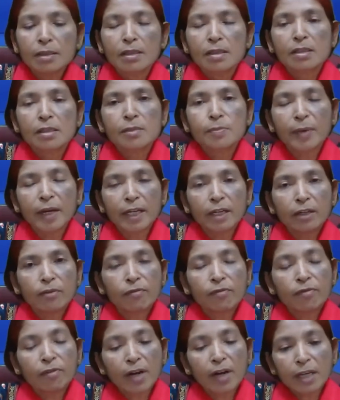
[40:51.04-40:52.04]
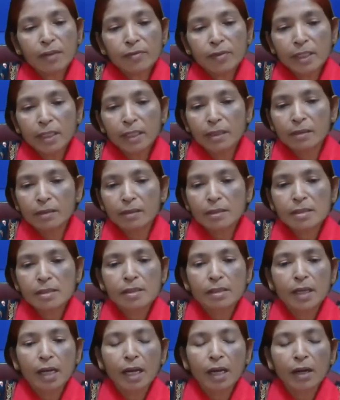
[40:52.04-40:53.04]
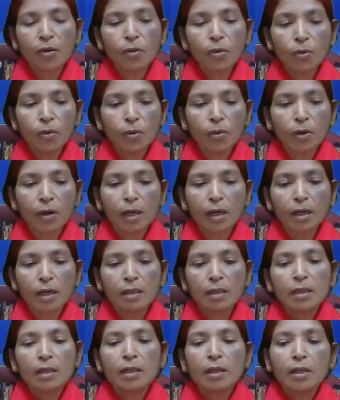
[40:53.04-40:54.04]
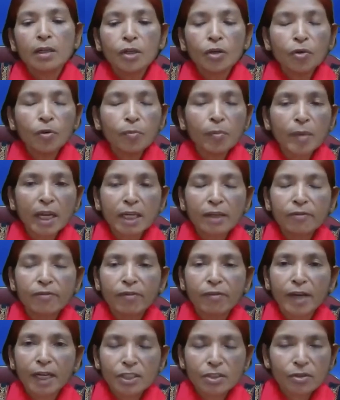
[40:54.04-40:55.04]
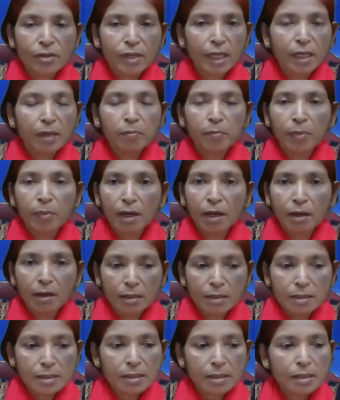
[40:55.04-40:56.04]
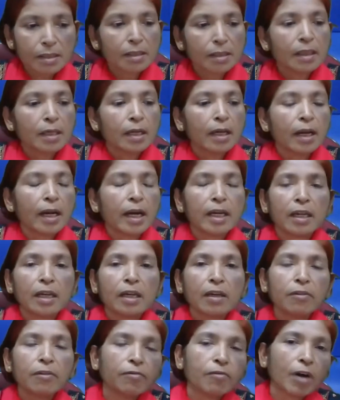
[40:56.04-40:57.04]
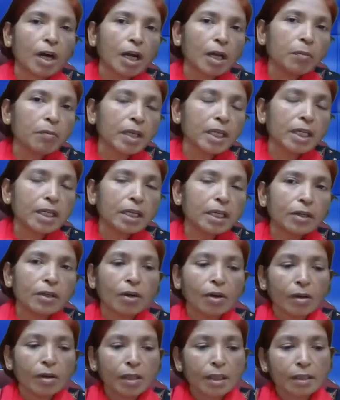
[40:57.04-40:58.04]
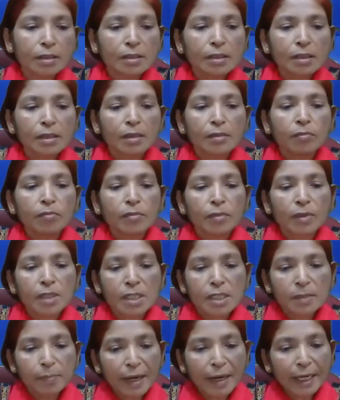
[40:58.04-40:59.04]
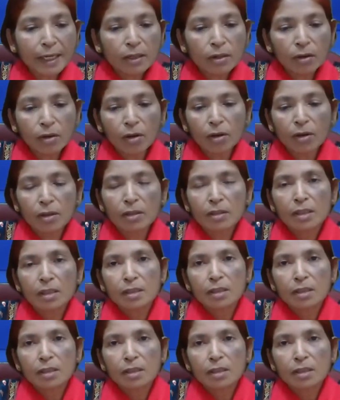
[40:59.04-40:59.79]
spent 5 years ago on a new manufacturing plant, and if $1 million was spent on